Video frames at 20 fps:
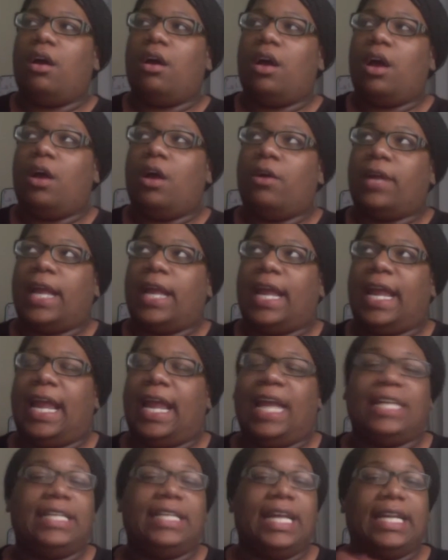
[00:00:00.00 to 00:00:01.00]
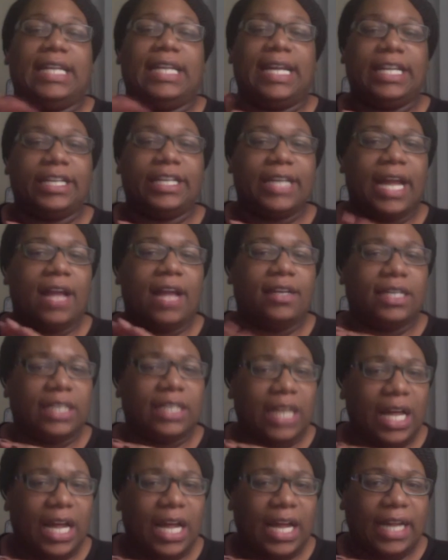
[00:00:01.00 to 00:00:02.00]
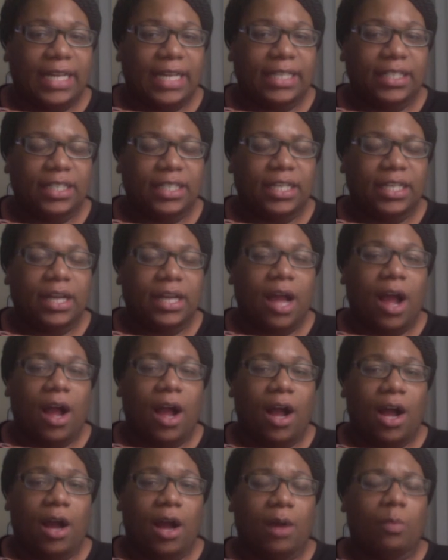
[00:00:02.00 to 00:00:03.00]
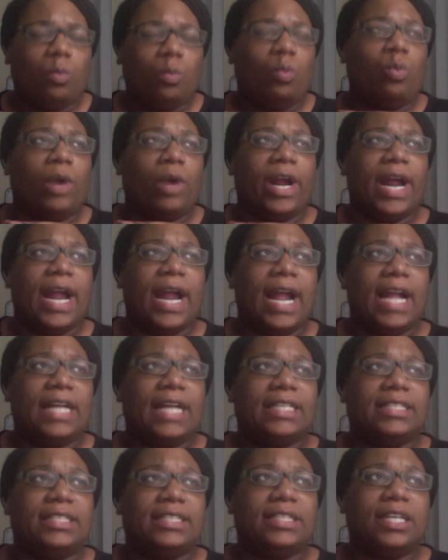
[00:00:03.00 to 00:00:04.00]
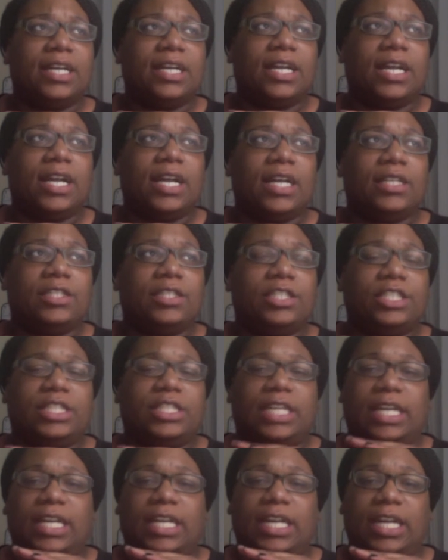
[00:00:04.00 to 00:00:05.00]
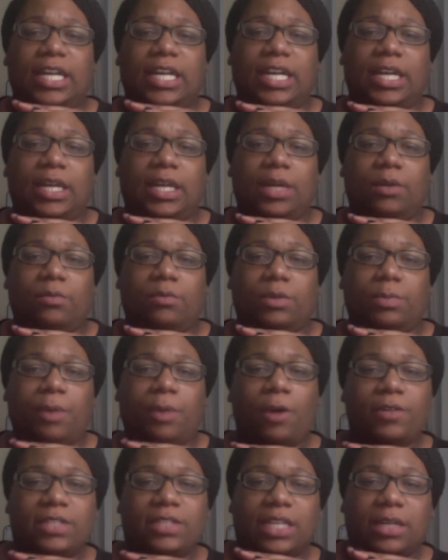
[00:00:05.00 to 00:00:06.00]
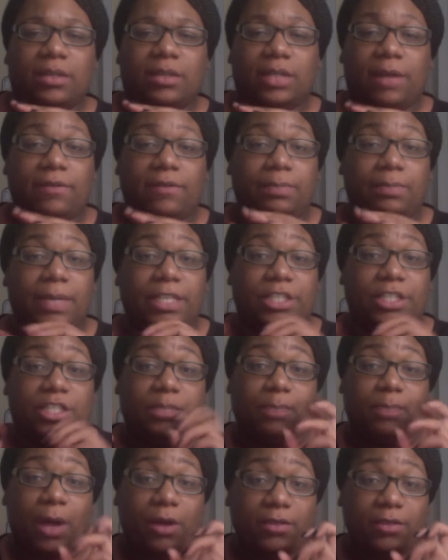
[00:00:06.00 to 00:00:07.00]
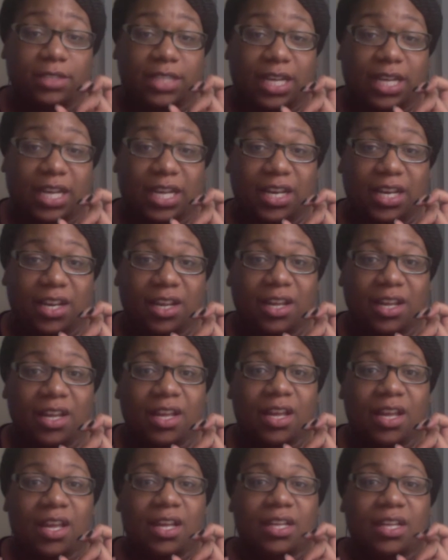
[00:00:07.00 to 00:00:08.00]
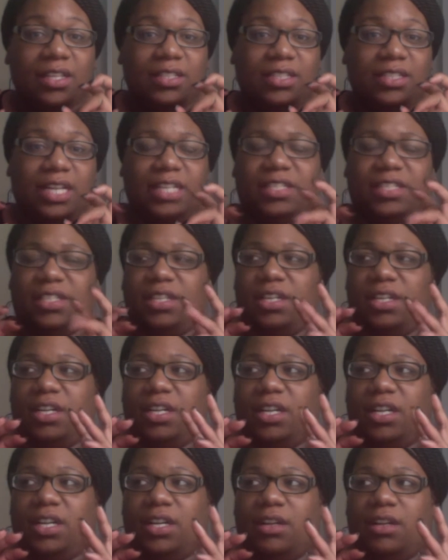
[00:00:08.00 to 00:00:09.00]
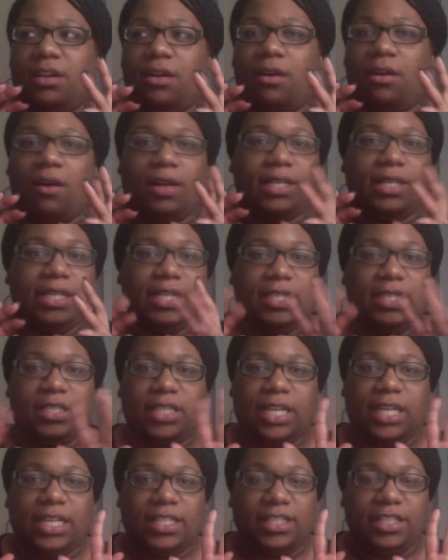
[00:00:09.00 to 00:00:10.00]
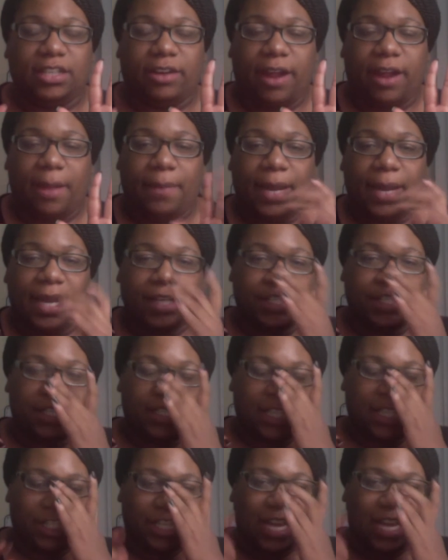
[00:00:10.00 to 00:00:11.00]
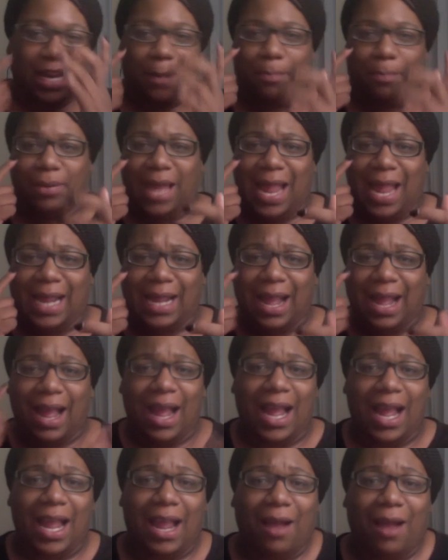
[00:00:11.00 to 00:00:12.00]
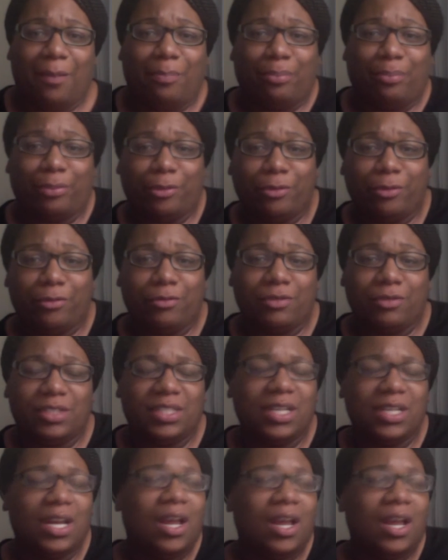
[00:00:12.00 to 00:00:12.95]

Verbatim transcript: Okay, and then later down the line, um, whereas she was posting, there was pictures posted sent to all these Instagram pages that she had a black eye, a bruised,